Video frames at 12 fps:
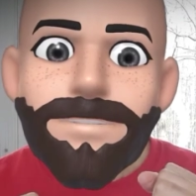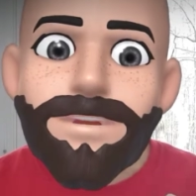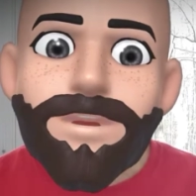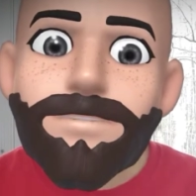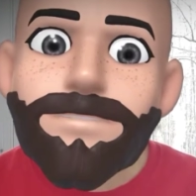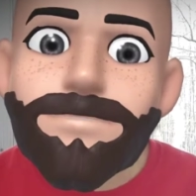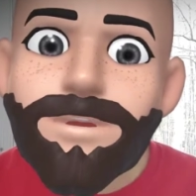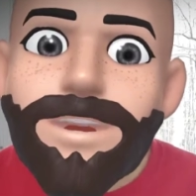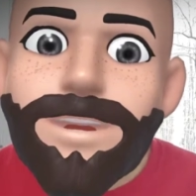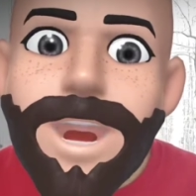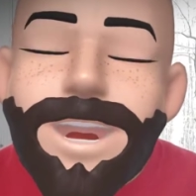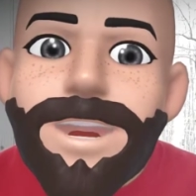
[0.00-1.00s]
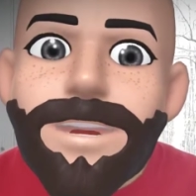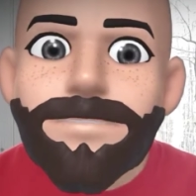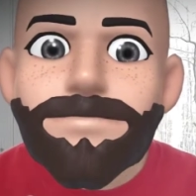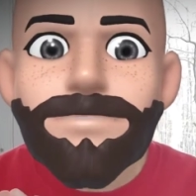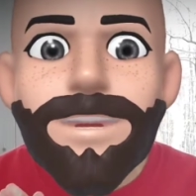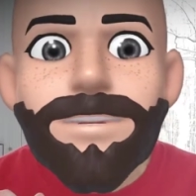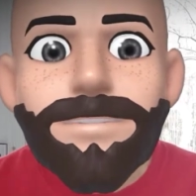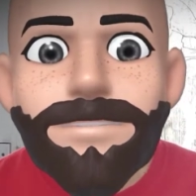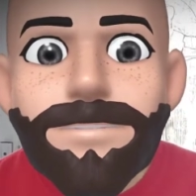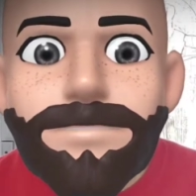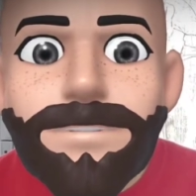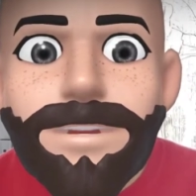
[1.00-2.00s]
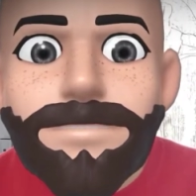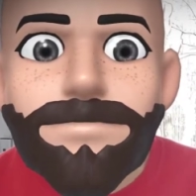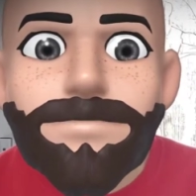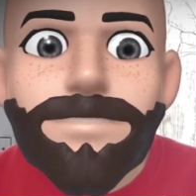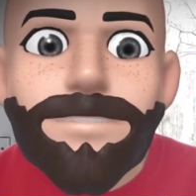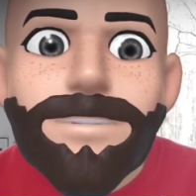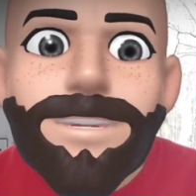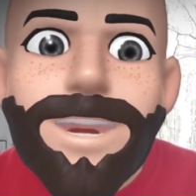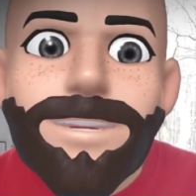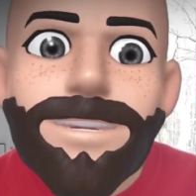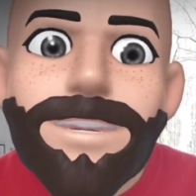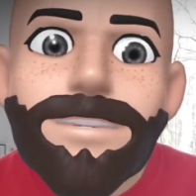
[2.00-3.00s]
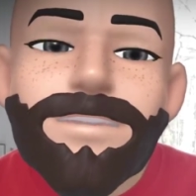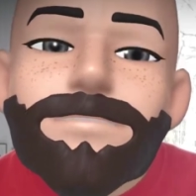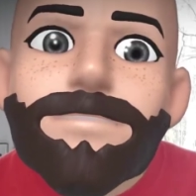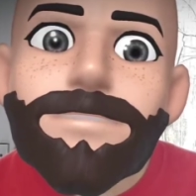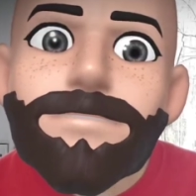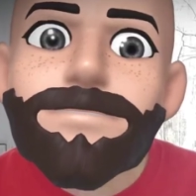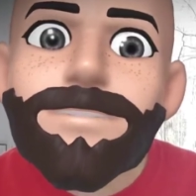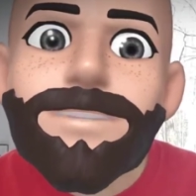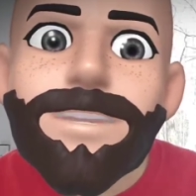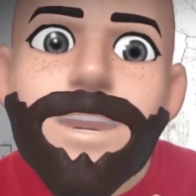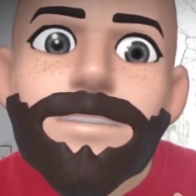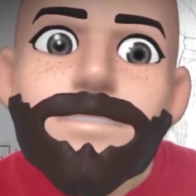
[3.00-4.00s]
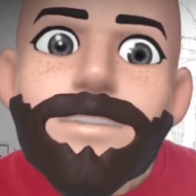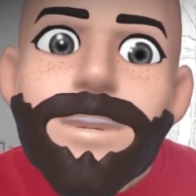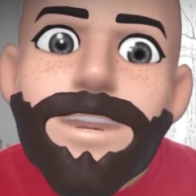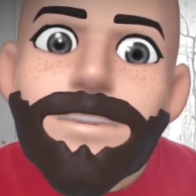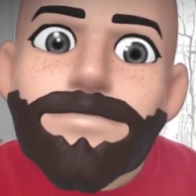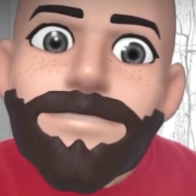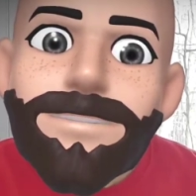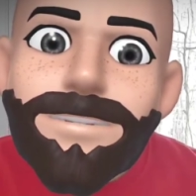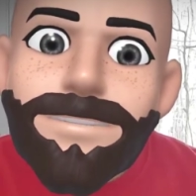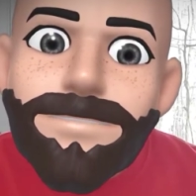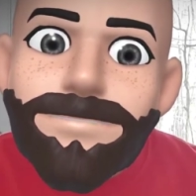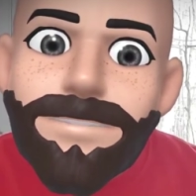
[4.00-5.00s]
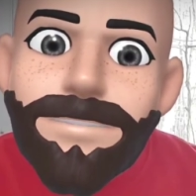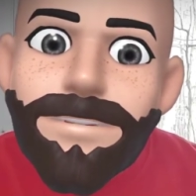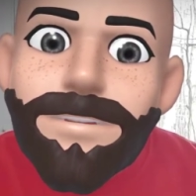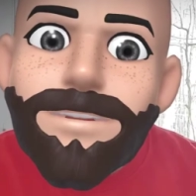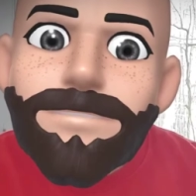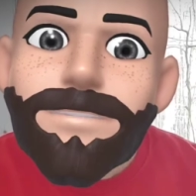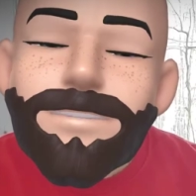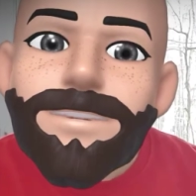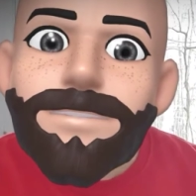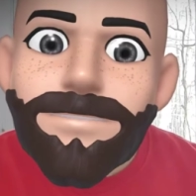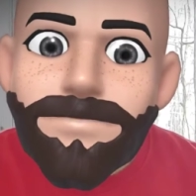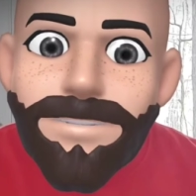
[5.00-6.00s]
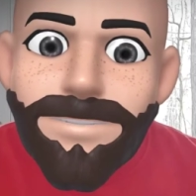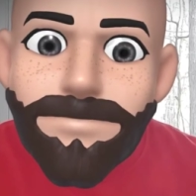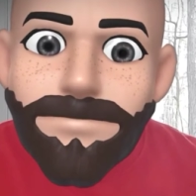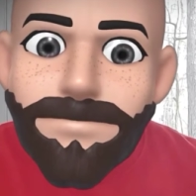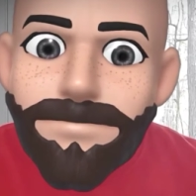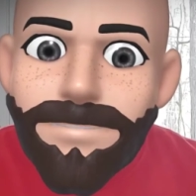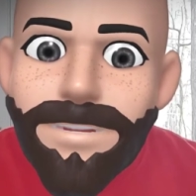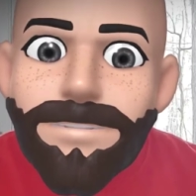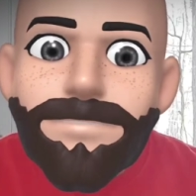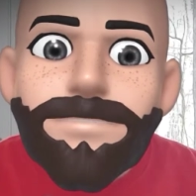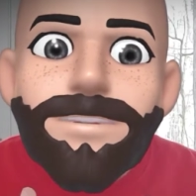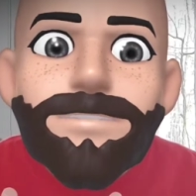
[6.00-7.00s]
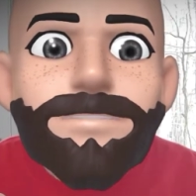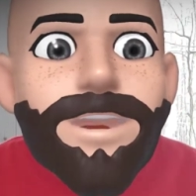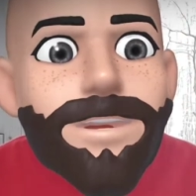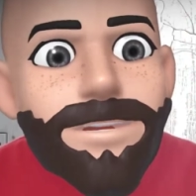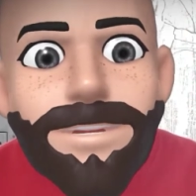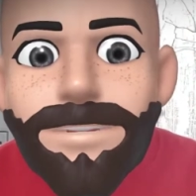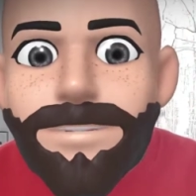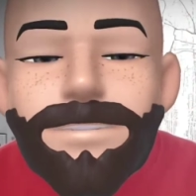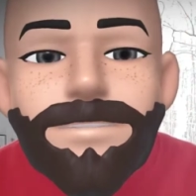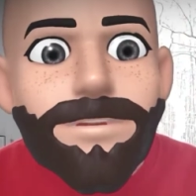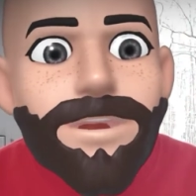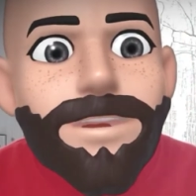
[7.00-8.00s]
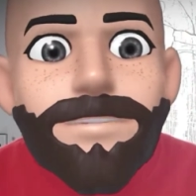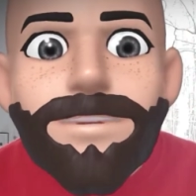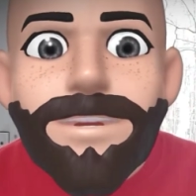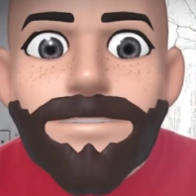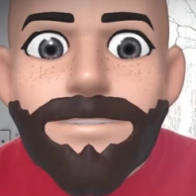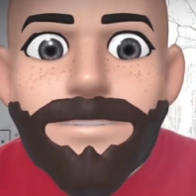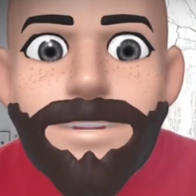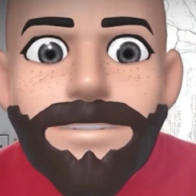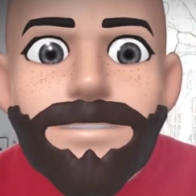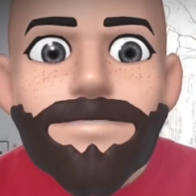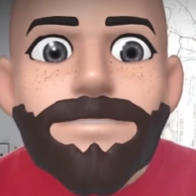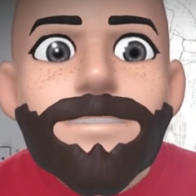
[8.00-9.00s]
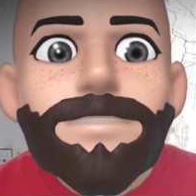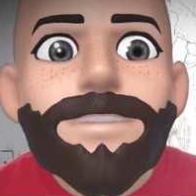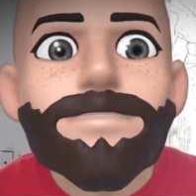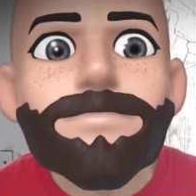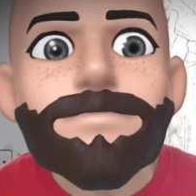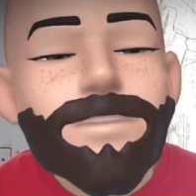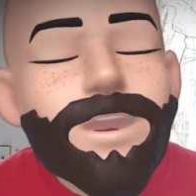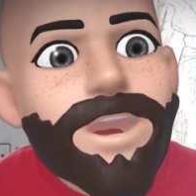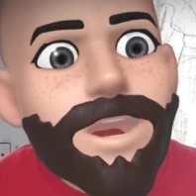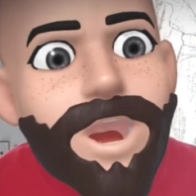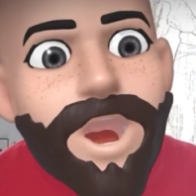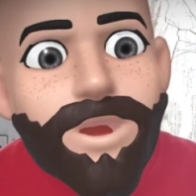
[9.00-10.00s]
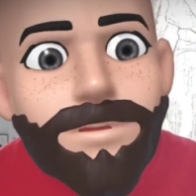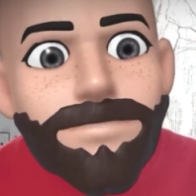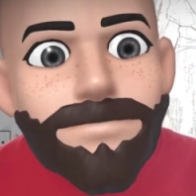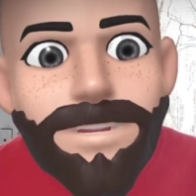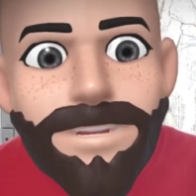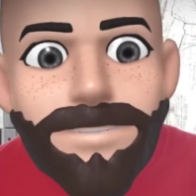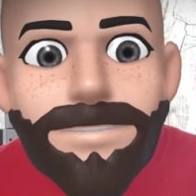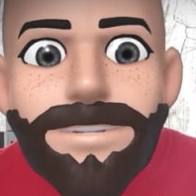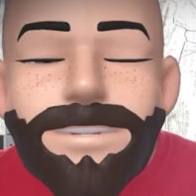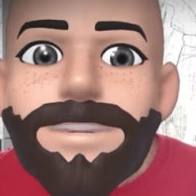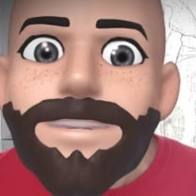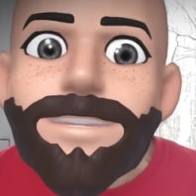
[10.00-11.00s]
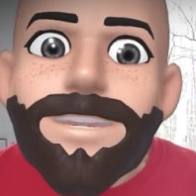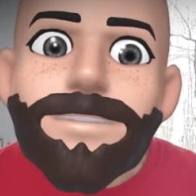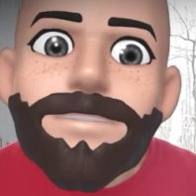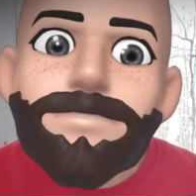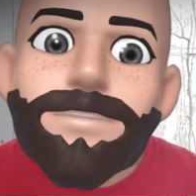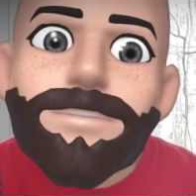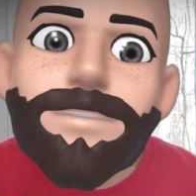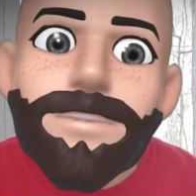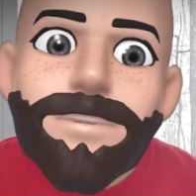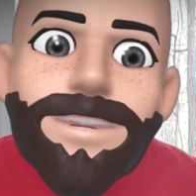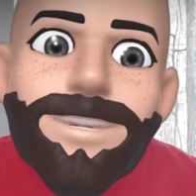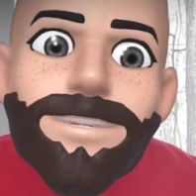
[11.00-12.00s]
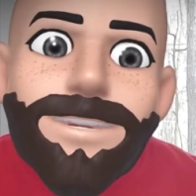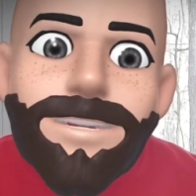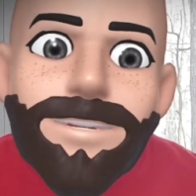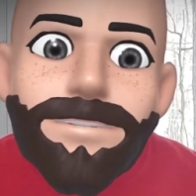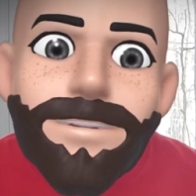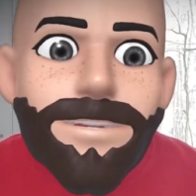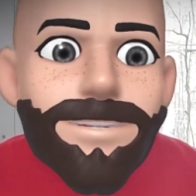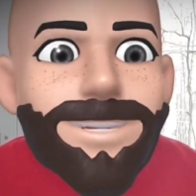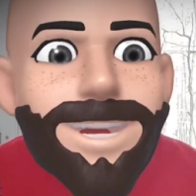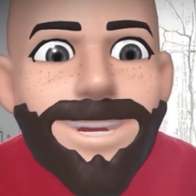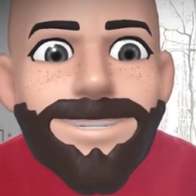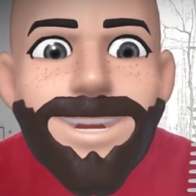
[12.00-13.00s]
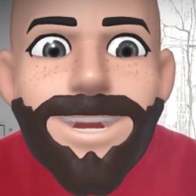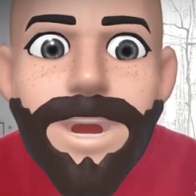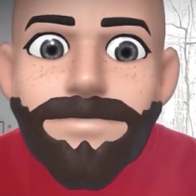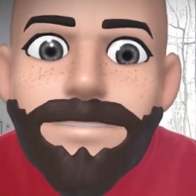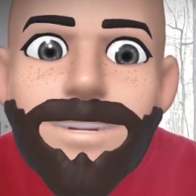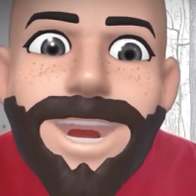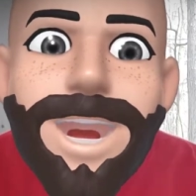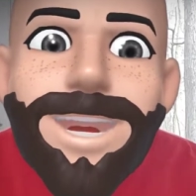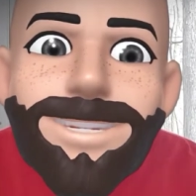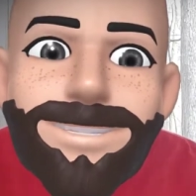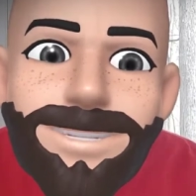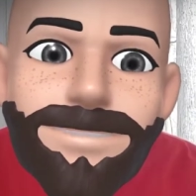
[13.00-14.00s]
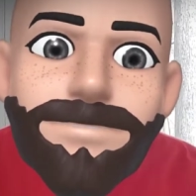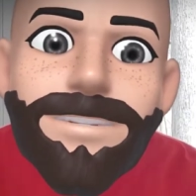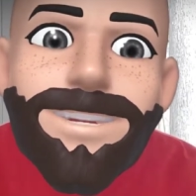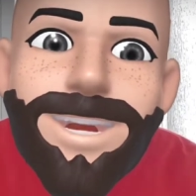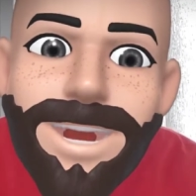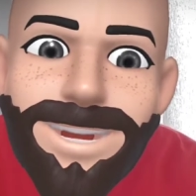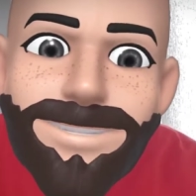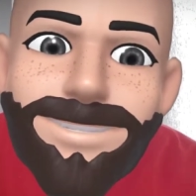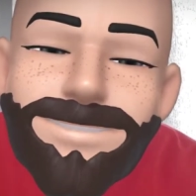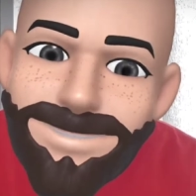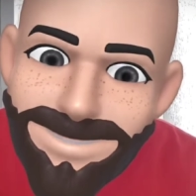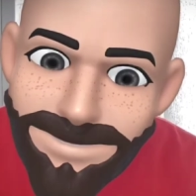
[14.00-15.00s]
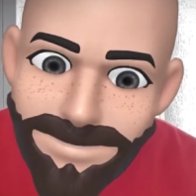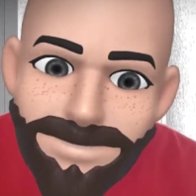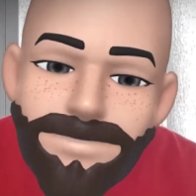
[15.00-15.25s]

We want to have that new growth to be as closer to that other texture of being straight. And again, the way that we could do that is we want to comb it first, then we want to brush the hair. This has to happen every night, ladies.